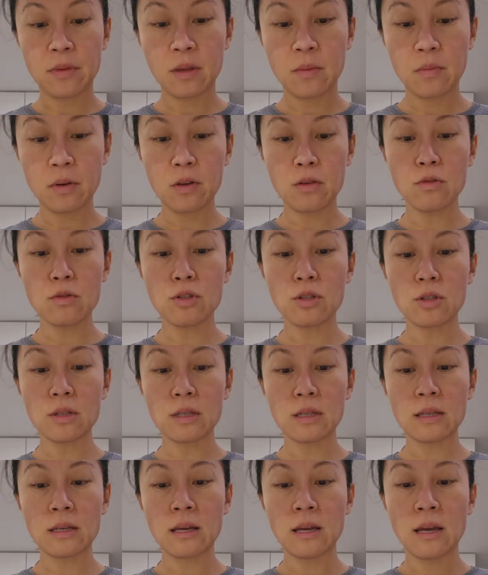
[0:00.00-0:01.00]
But
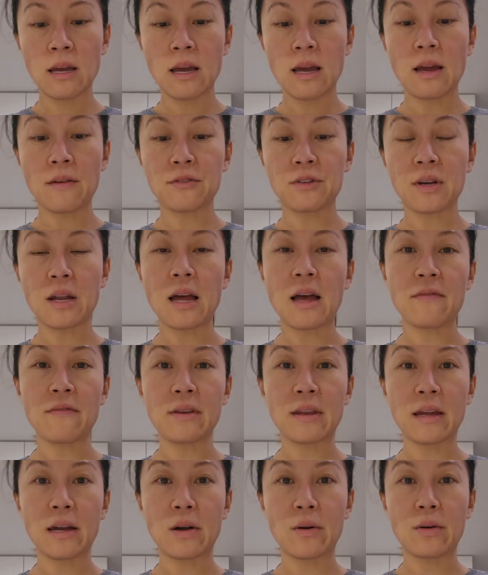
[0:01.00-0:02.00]
usually after half
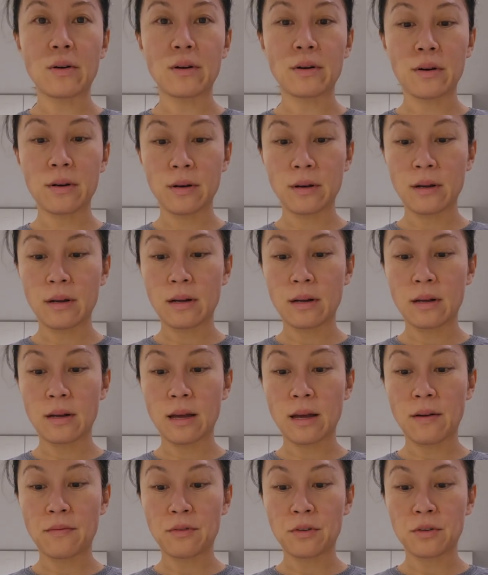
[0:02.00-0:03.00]
an hour
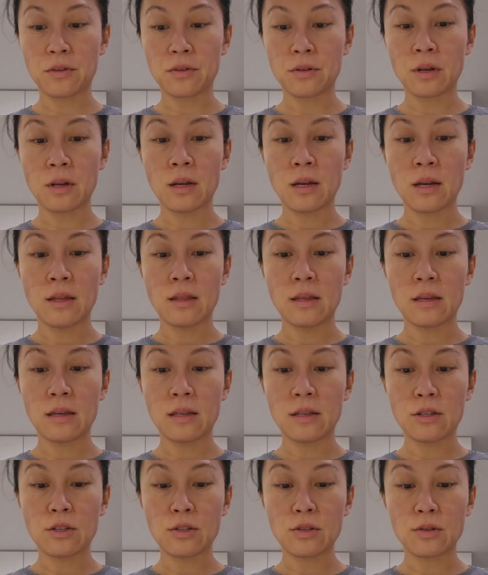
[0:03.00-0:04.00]
after the
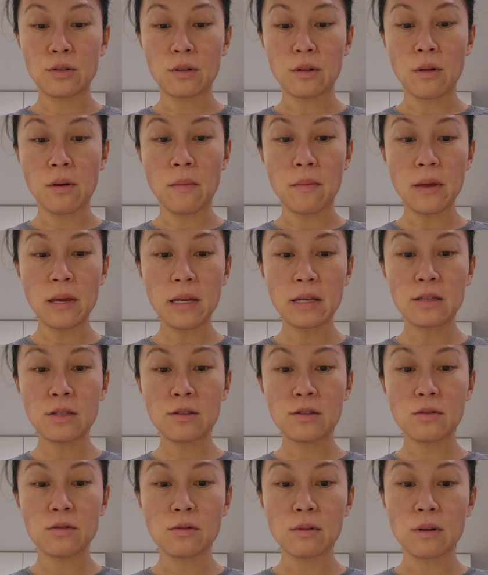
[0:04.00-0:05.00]
initial mix,
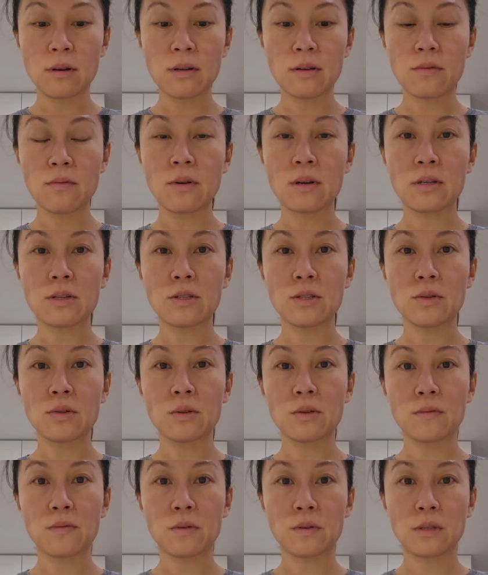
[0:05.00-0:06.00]
you kind of want to do
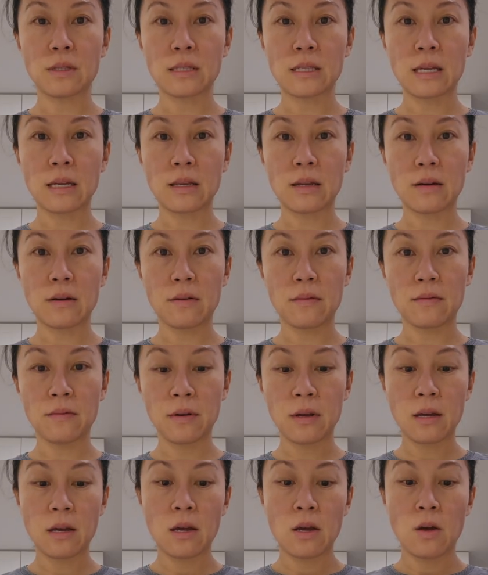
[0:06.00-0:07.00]
your first set of
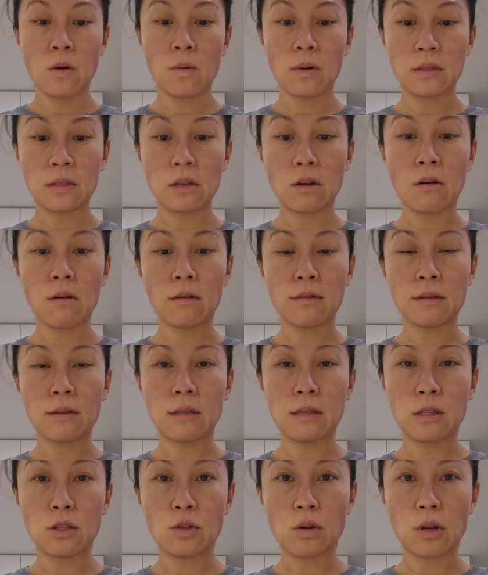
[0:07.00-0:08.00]
what's
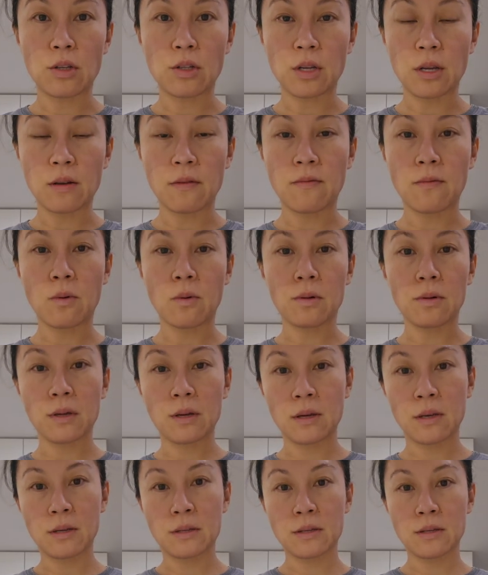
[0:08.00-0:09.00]
called stretch and fold.
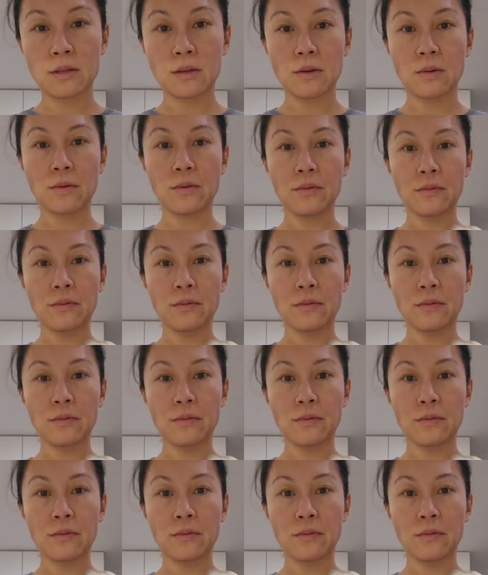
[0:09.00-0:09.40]
So